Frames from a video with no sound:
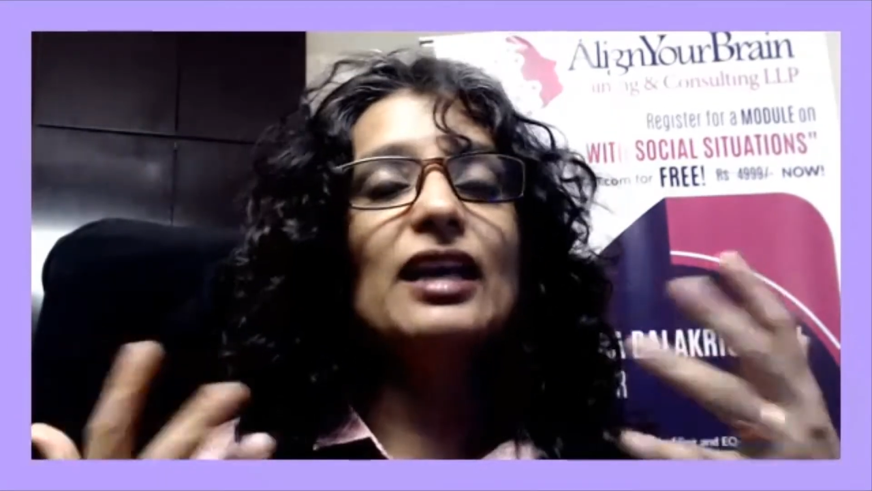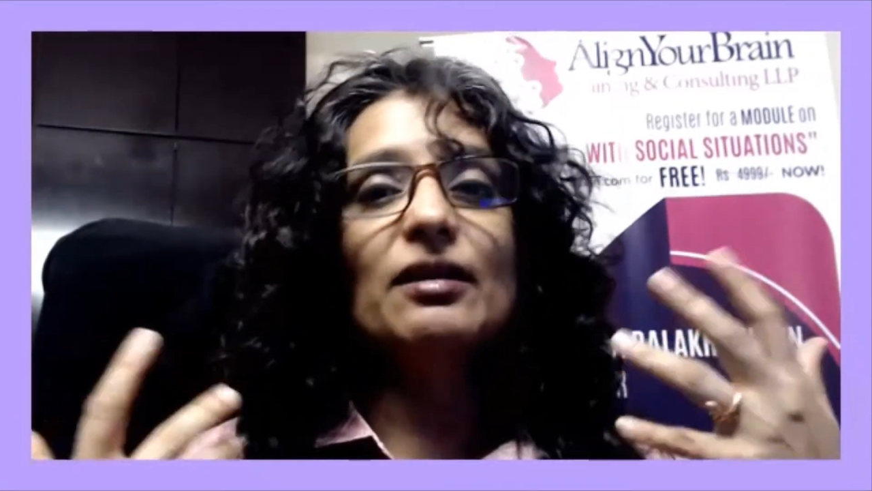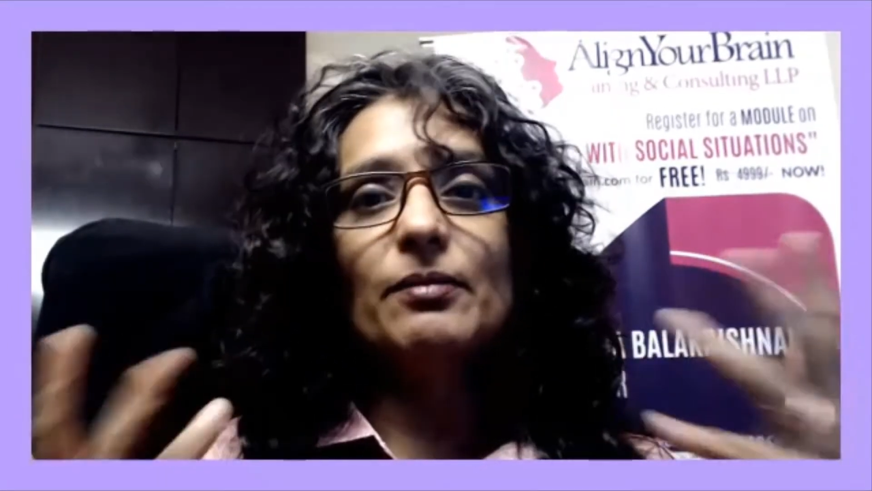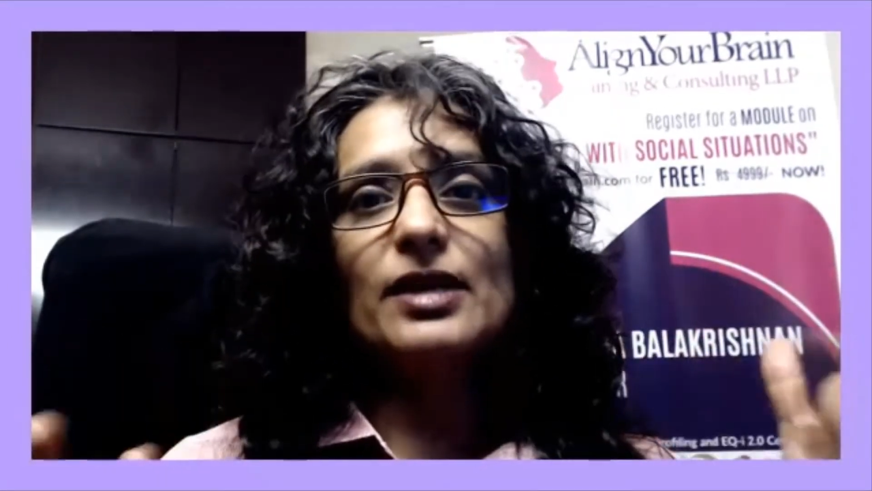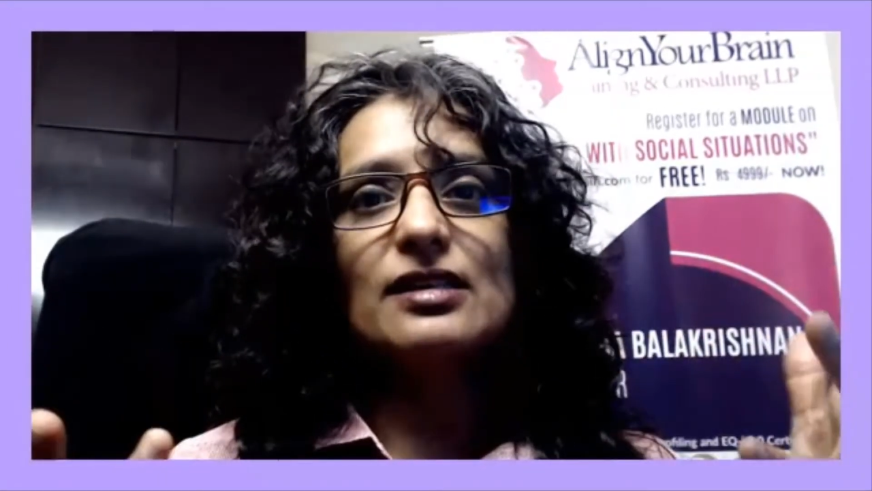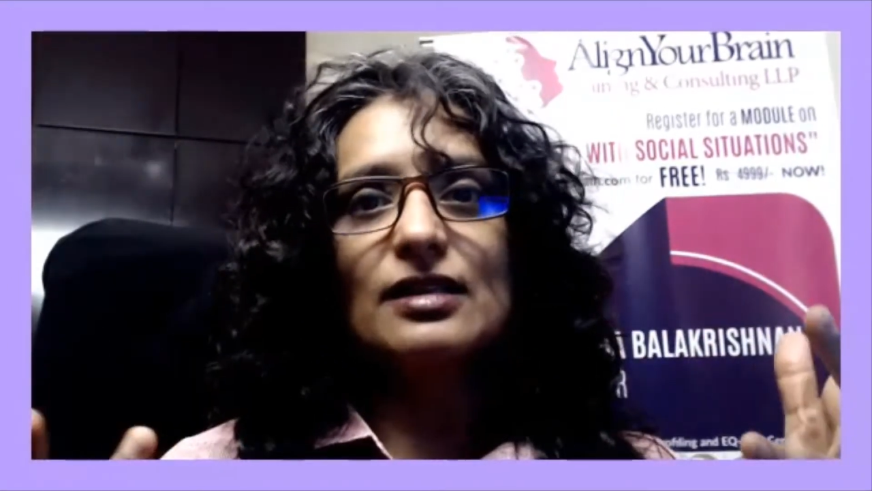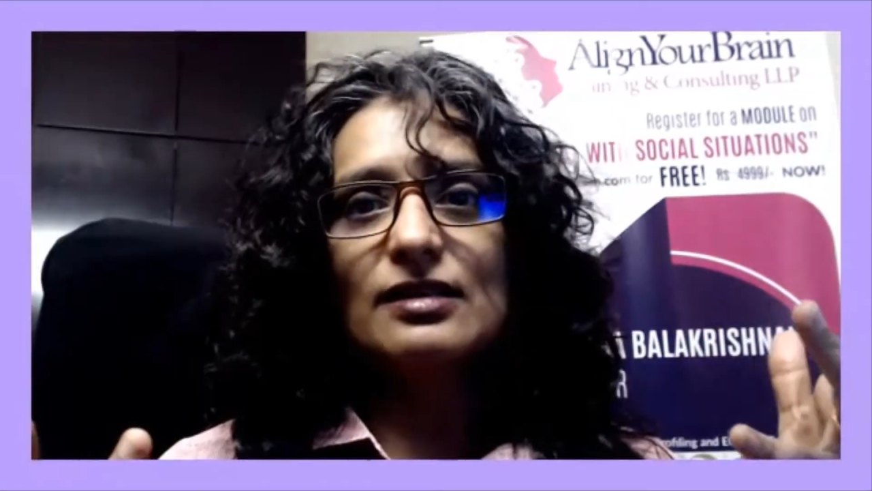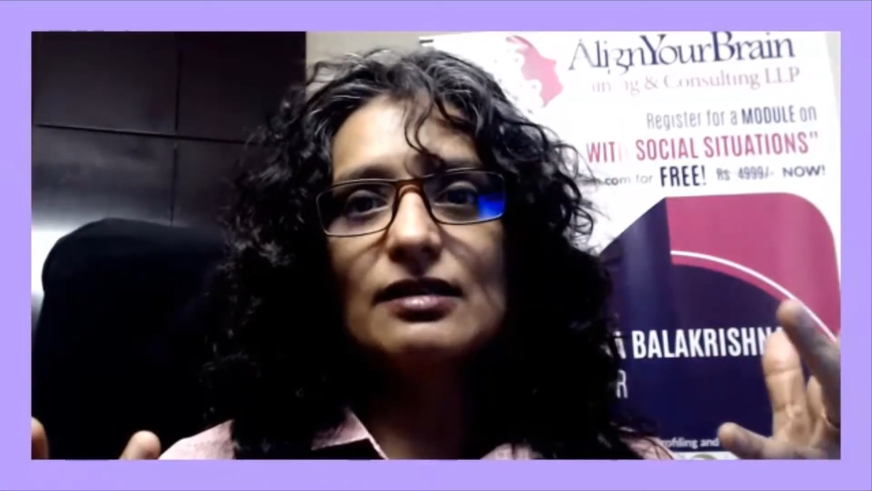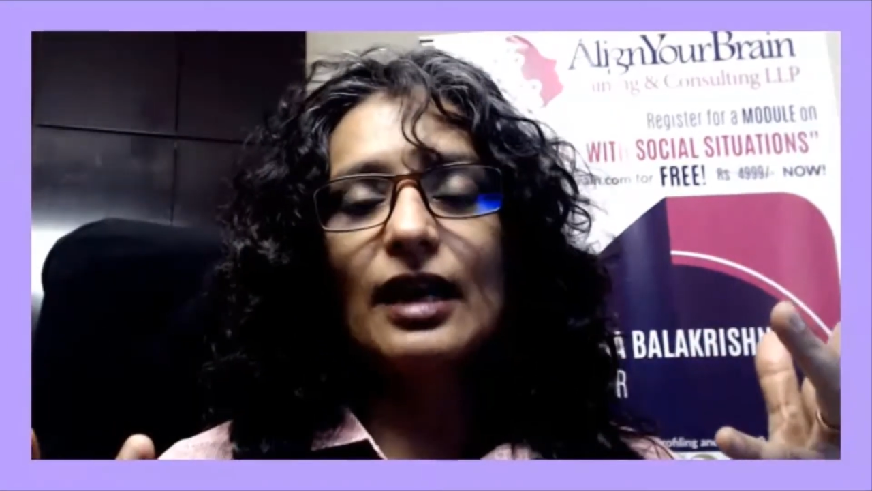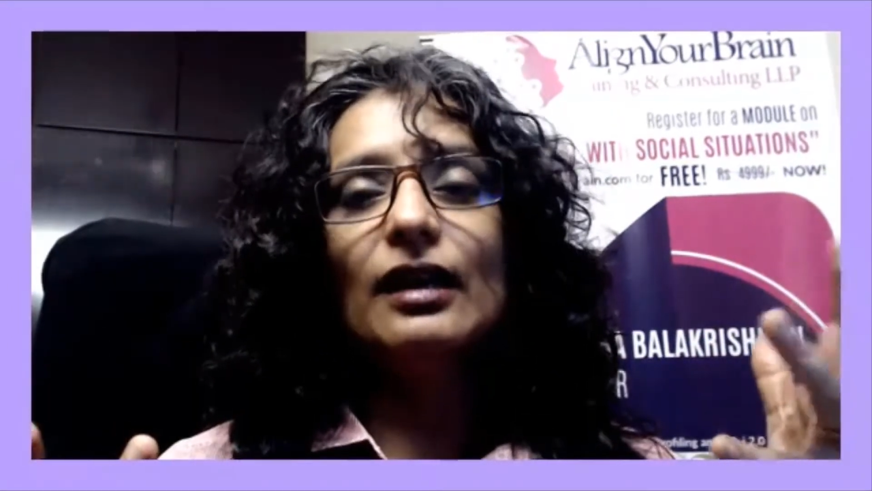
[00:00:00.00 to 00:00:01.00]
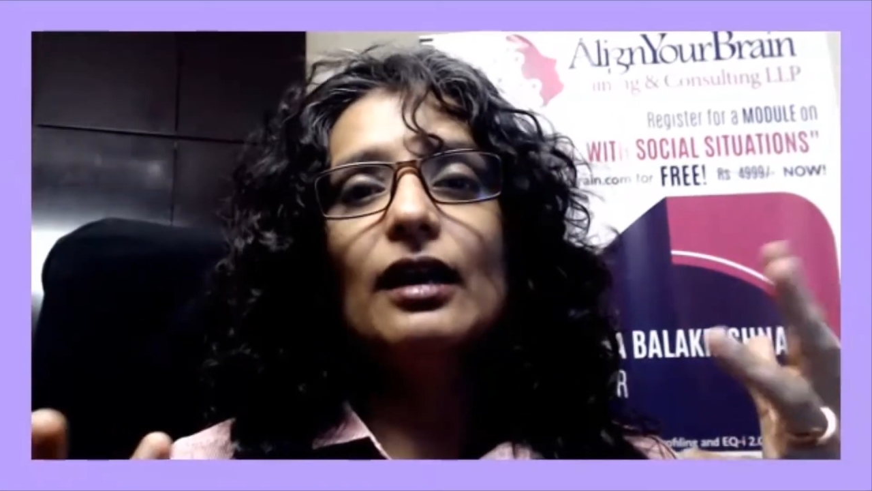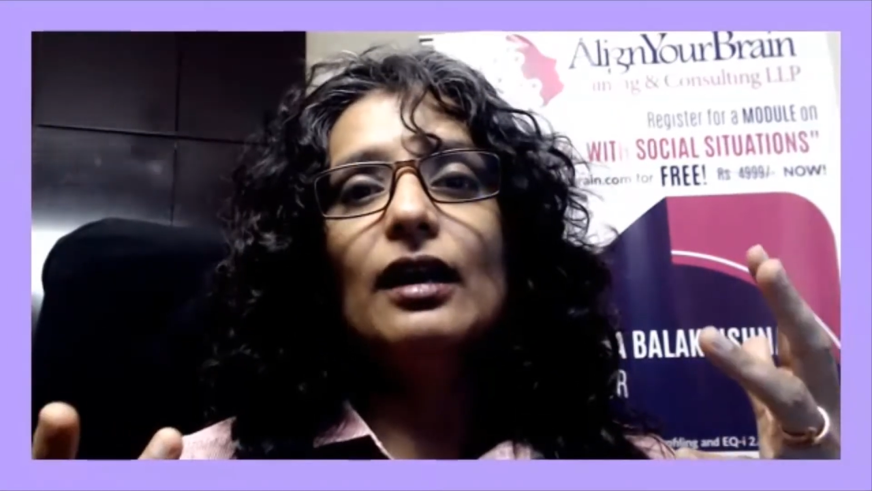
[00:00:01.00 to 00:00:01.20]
and business, right?